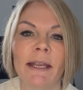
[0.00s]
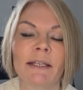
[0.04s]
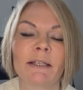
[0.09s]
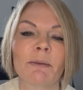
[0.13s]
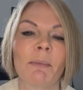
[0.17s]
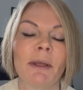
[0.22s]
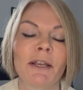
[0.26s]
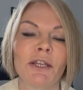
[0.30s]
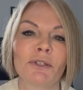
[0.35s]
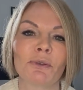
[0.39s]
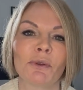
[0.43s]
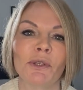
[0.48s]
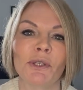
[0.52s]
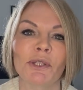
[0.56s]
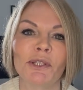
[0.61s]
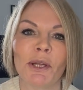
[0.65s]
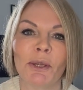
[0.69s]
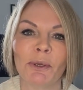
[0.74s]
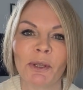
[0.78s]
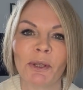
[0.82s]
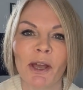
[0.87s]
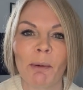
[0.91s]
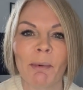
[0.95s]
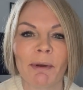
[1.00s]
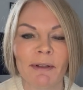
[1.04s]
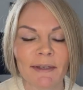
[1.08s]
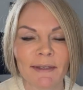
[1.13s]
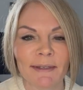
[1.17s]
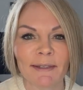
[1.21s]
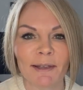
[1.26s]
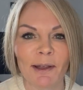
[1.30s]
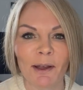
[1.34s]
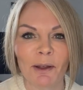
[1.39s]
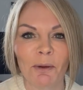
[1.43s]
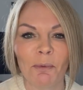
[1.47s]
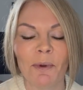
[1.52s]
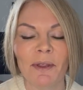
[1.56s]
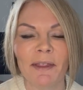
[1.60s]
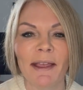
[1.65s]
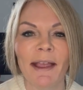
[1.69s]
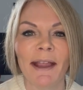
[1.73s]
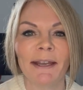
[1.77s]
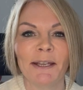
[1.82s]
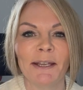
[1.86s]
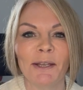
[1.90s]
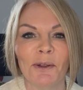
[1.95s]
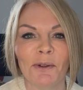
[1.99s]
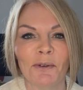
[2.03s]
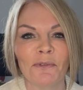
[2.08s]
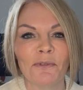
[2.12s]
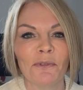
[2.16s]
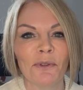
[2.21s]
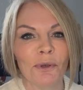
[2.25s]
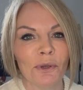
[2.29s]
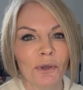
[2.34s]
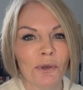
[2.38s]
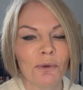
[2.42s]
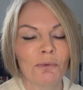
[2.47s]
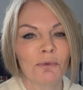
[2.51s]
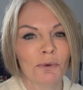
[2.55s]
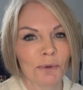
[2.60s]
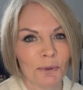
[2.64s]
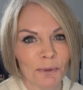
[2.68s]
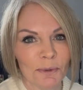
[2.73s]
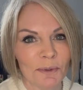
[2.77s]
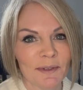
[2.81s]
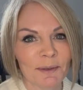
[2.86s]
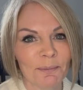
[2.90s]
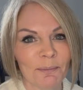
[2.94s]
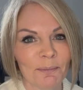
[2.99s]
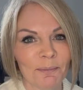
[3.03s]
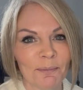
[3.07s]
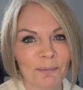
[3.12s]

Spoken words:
to make sure that you don't come unstuck with any of the new rules.